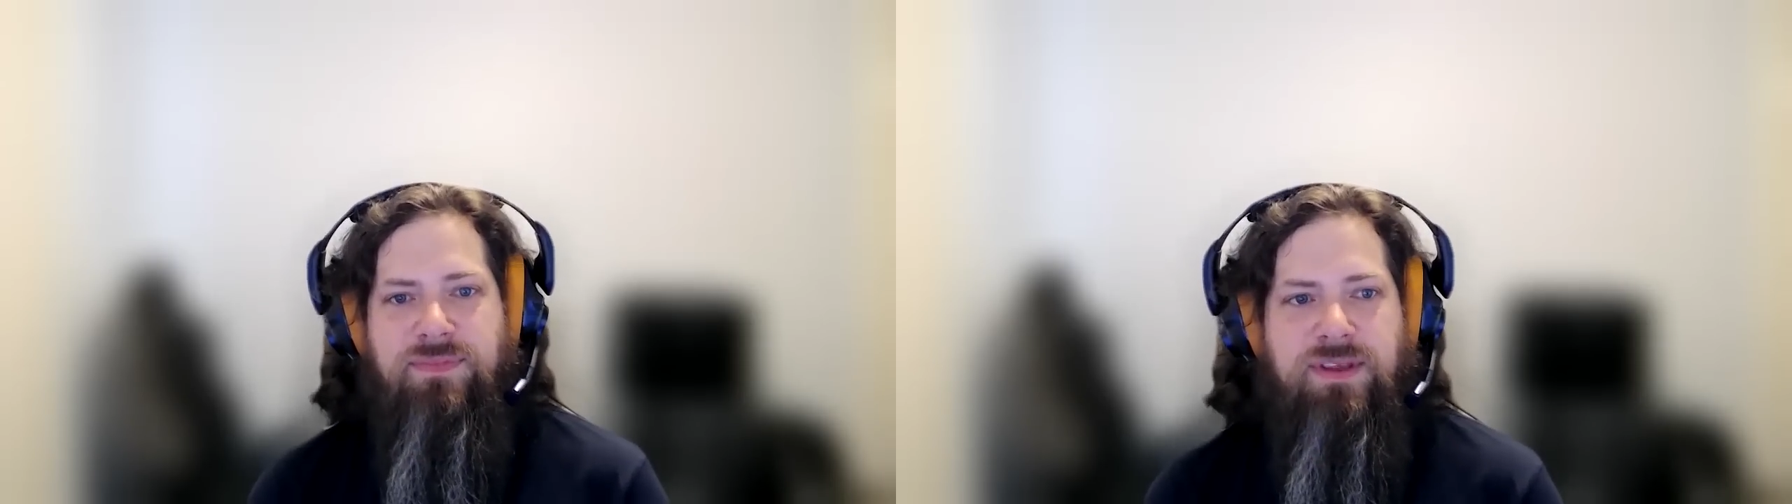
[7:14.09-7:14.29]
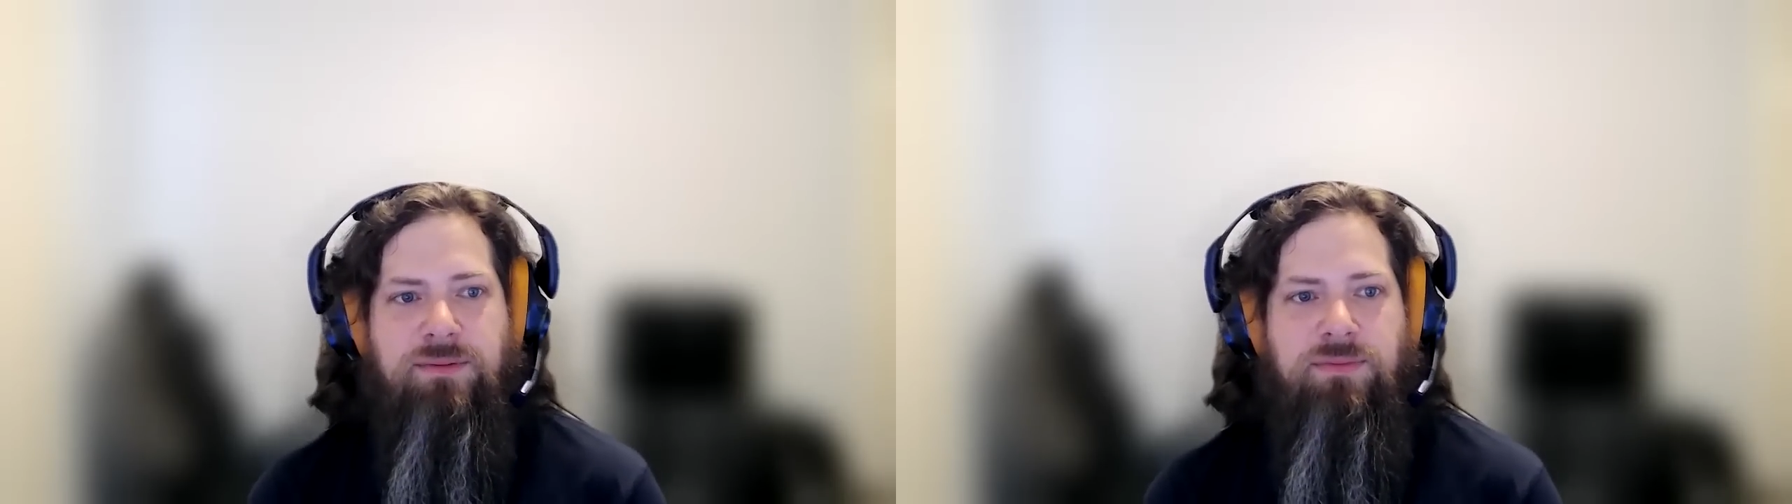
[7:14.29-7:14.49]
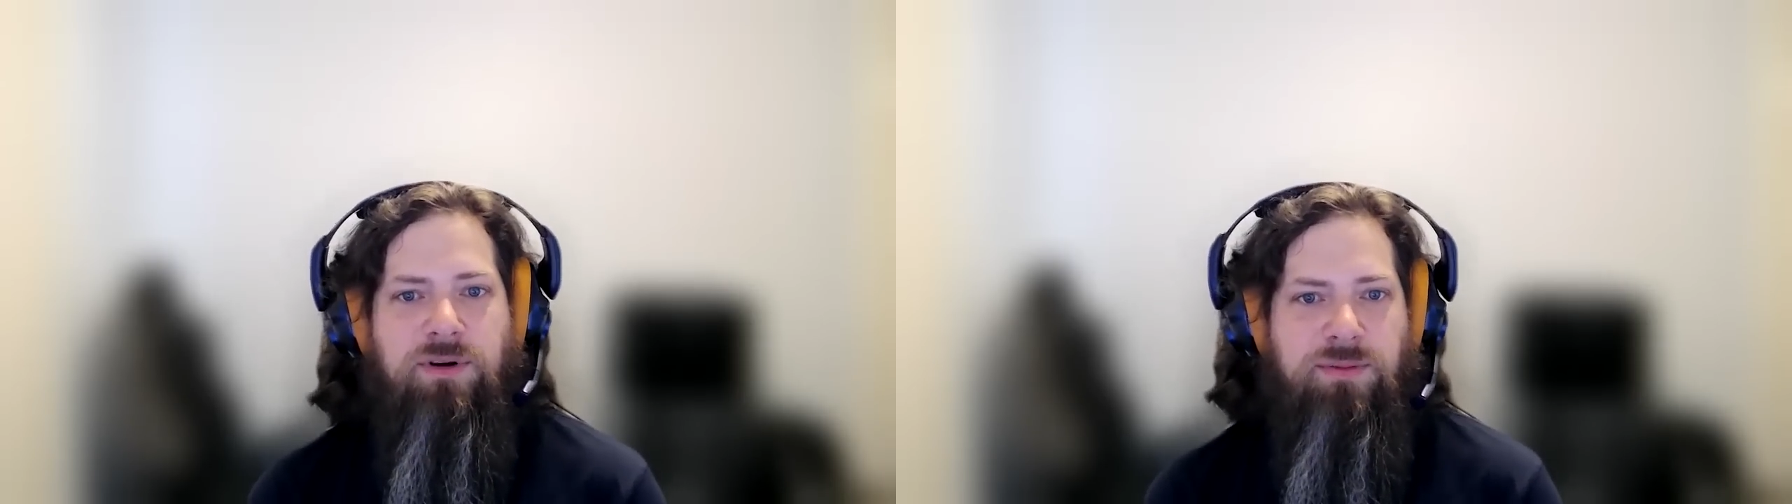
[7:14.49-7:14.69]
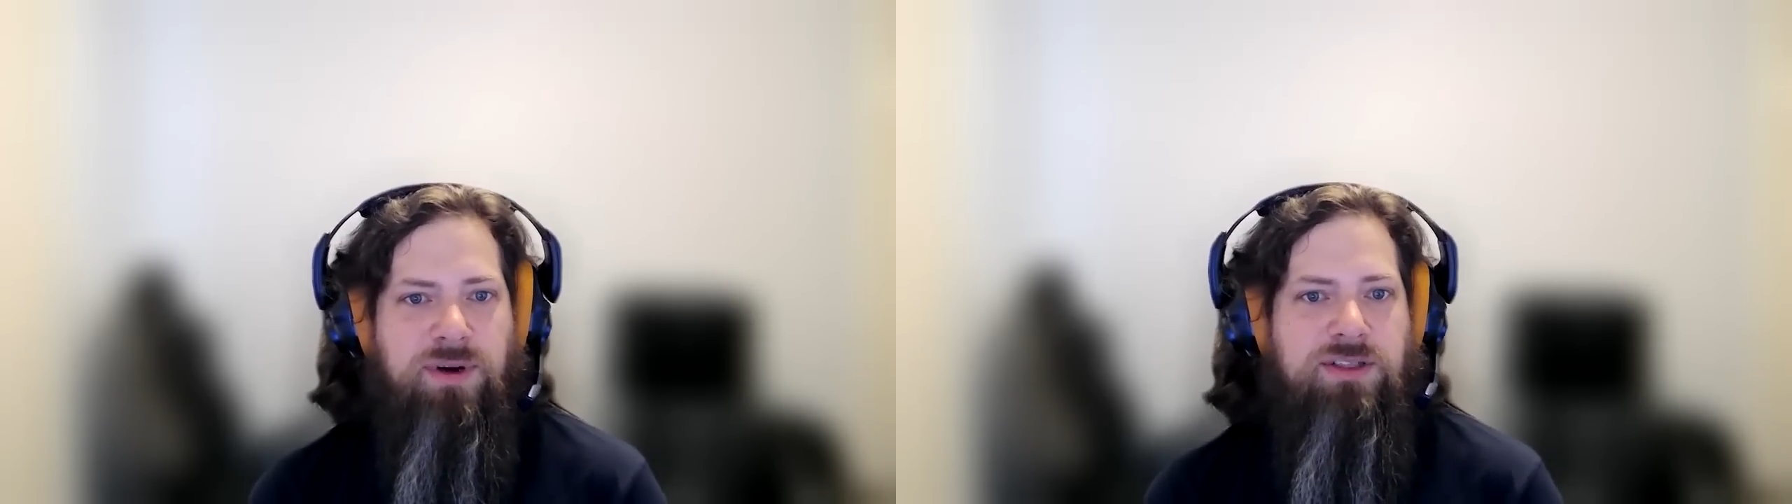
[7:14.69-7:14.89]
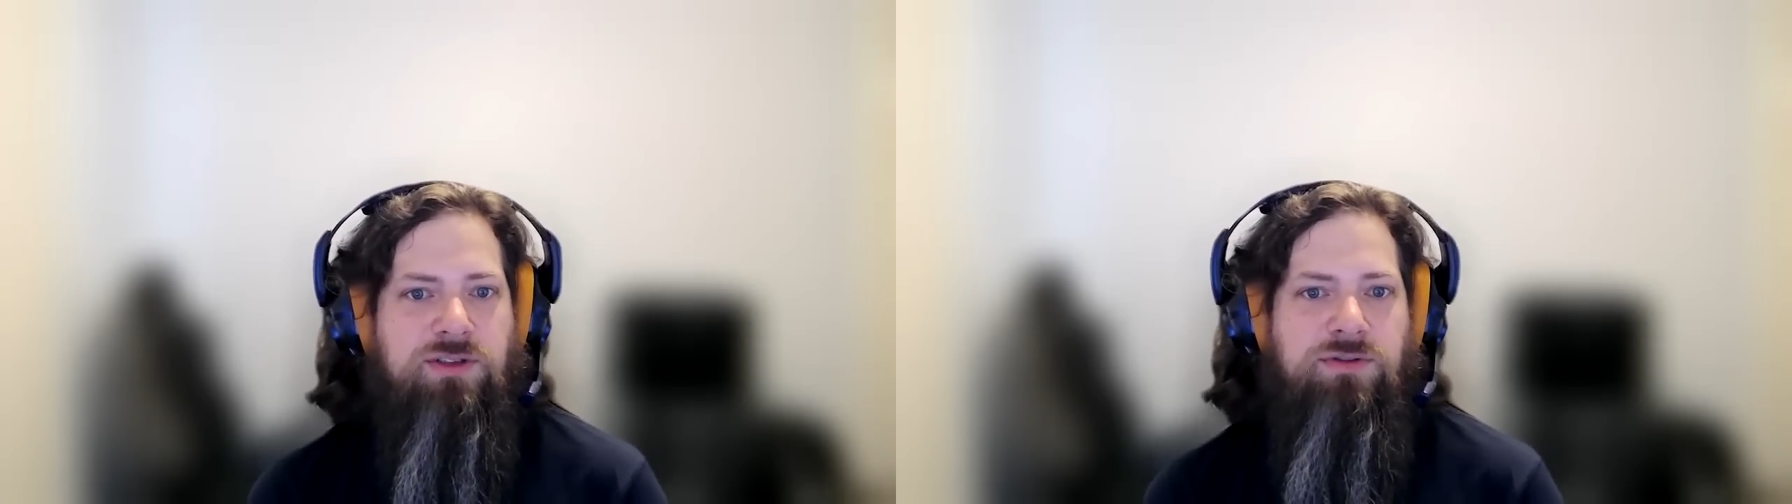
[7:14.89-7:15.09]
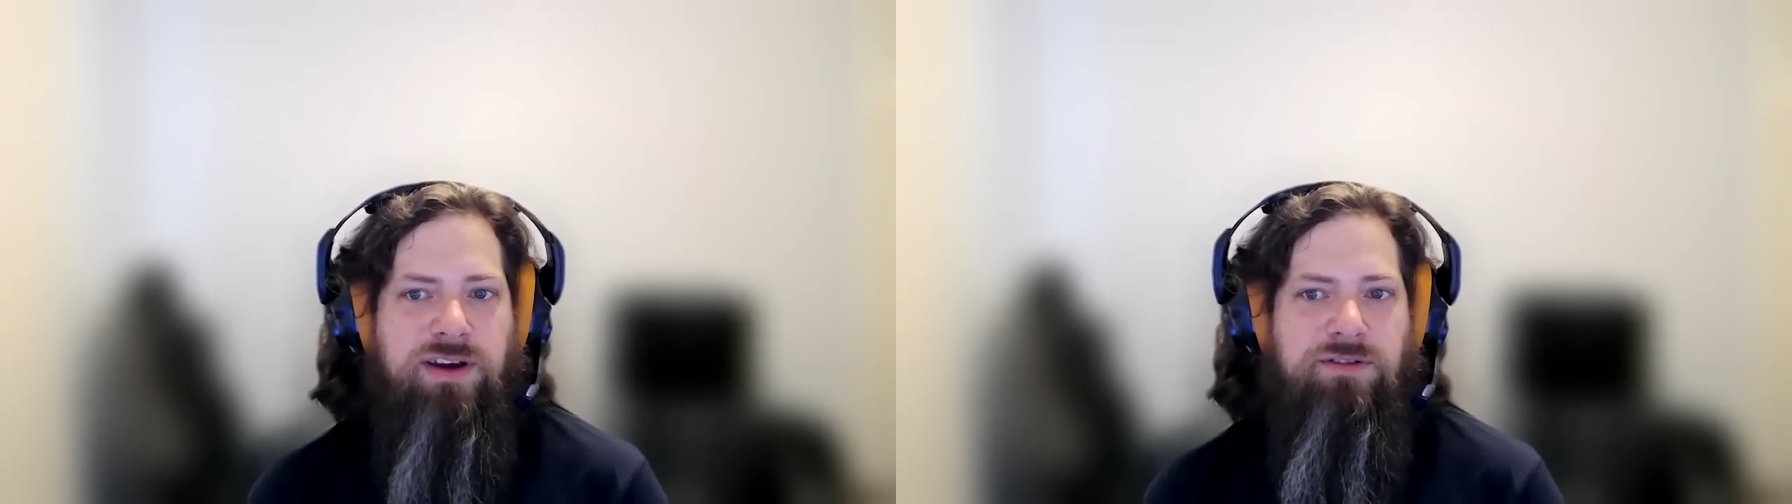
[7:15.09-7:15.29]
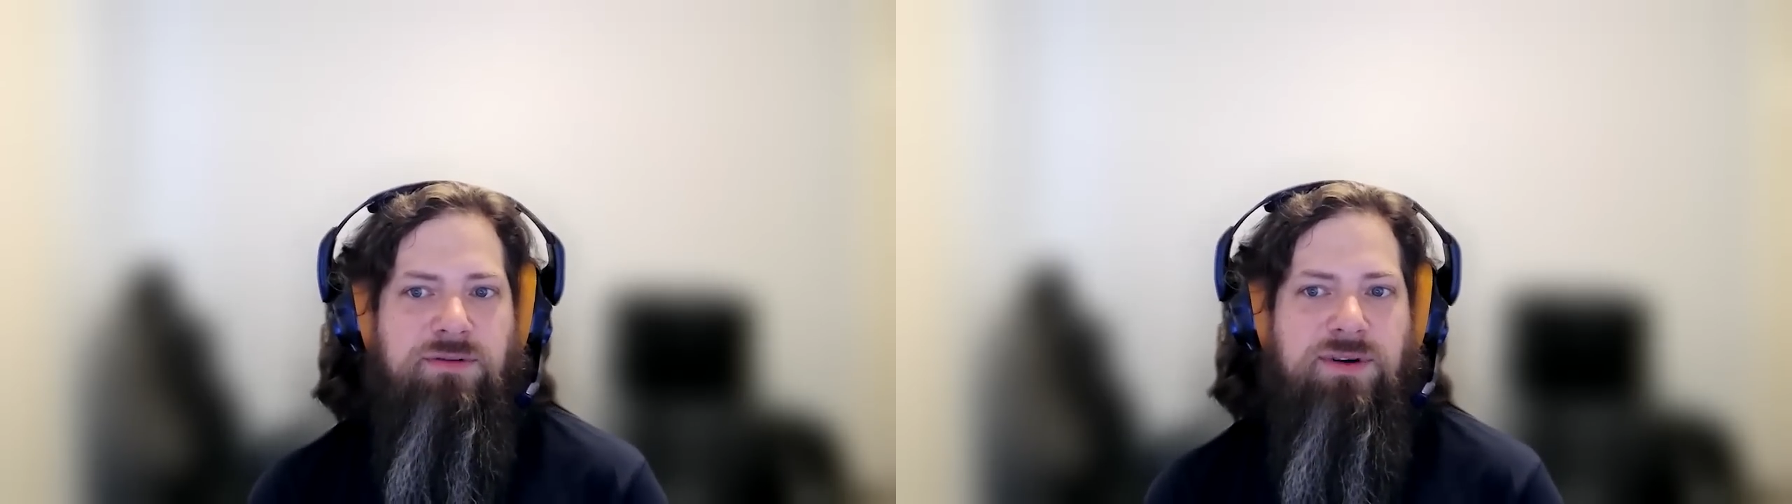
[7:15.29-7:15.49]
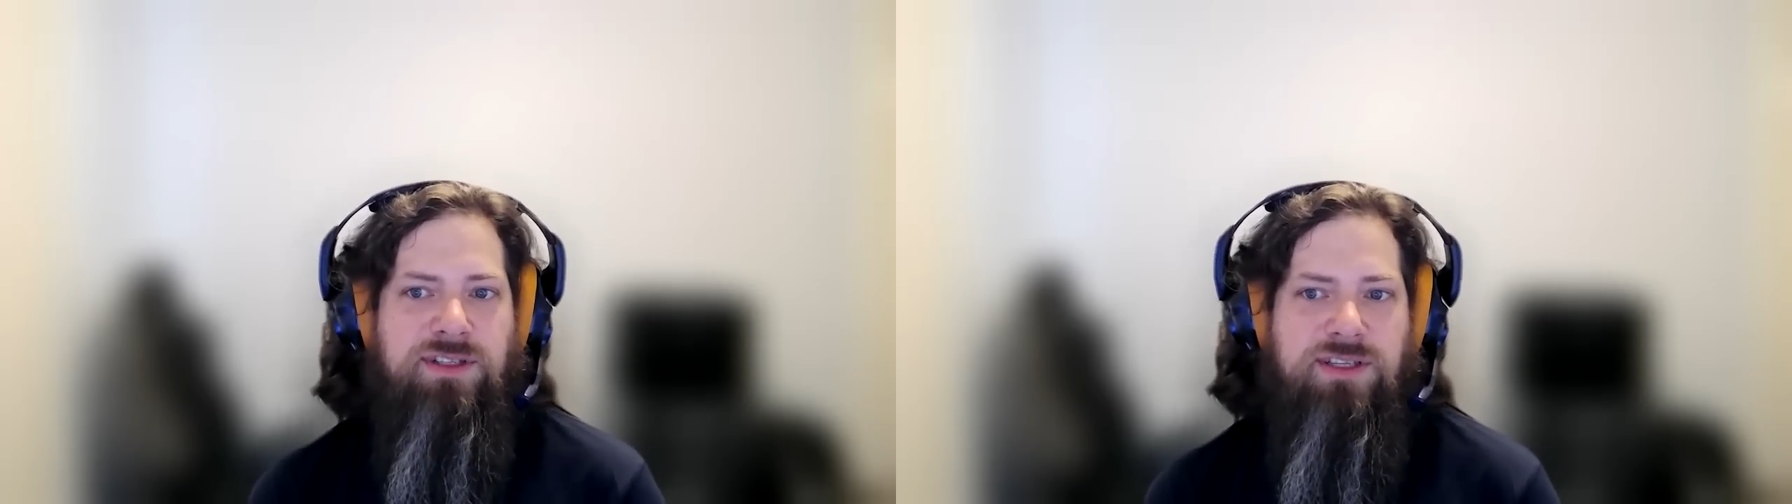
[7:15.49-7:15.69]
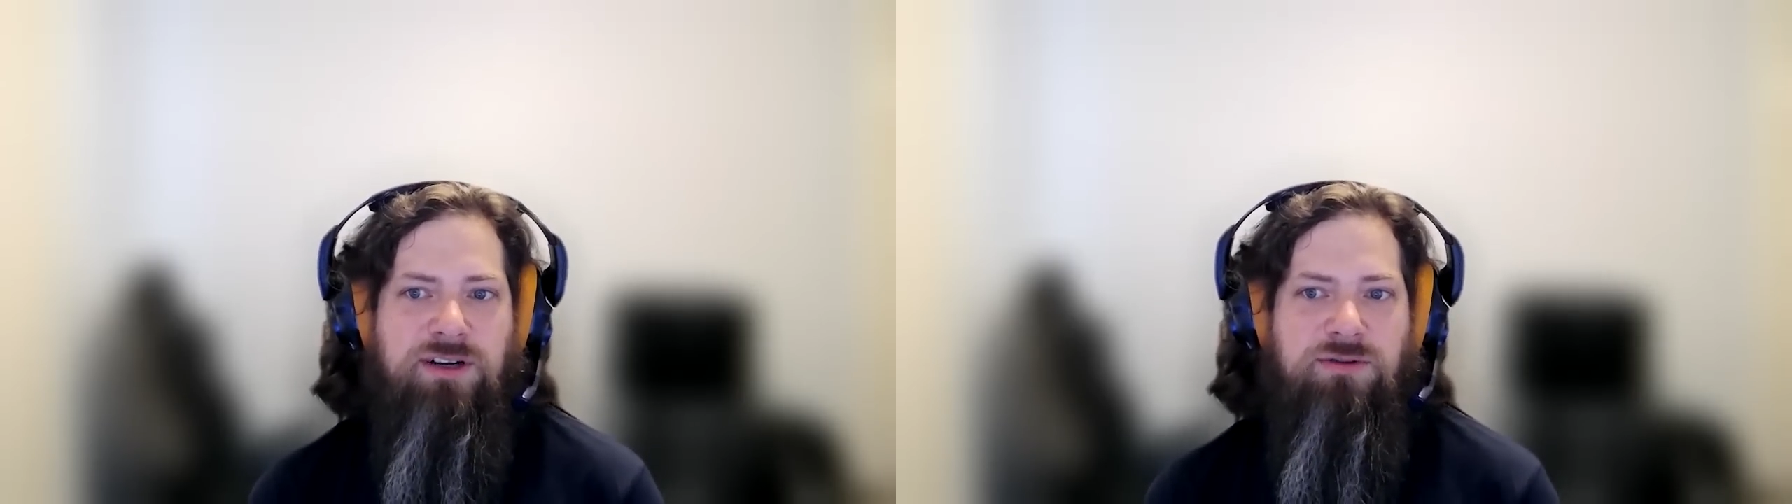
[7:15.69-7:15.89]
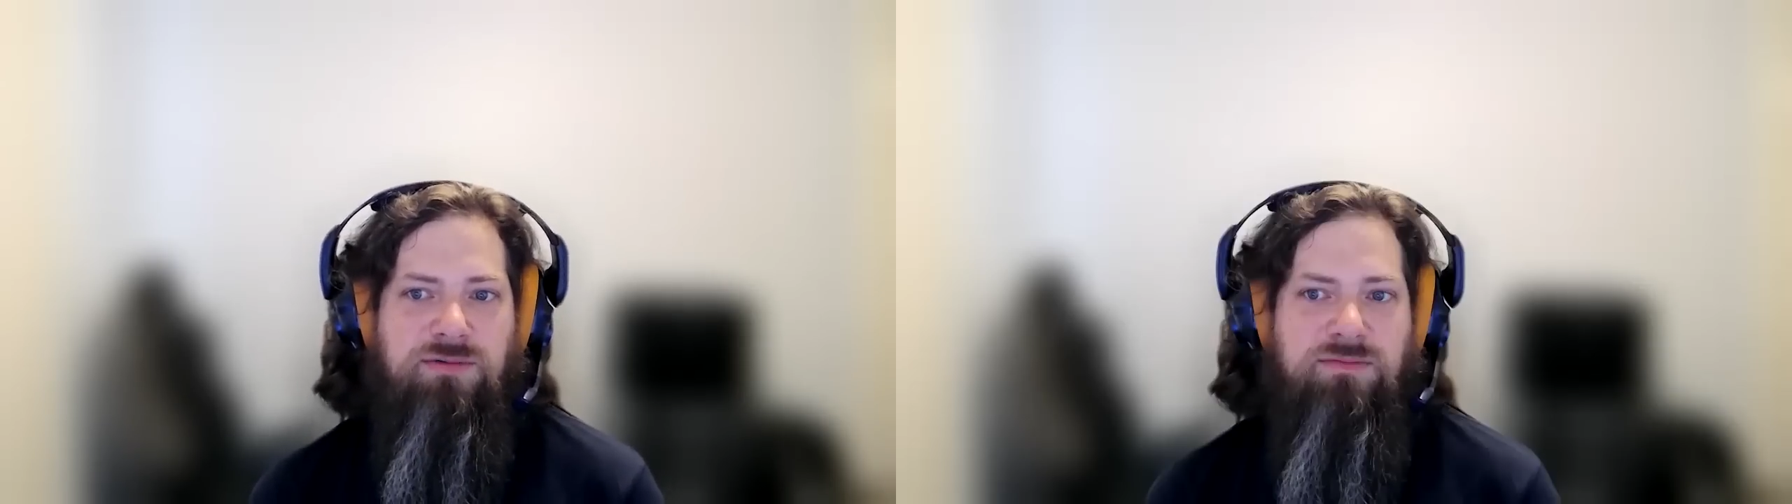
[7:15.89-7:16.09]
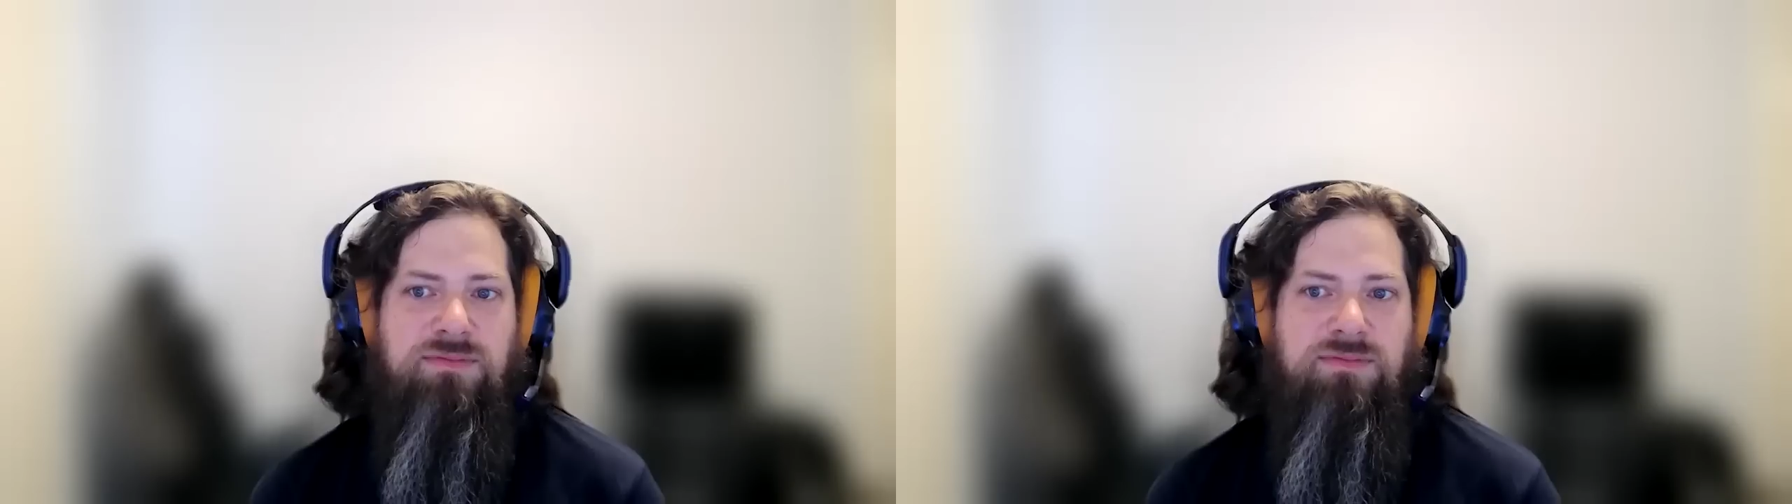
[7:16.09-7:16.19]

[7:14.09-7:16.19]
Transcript: They're probably my two favorite ones that I could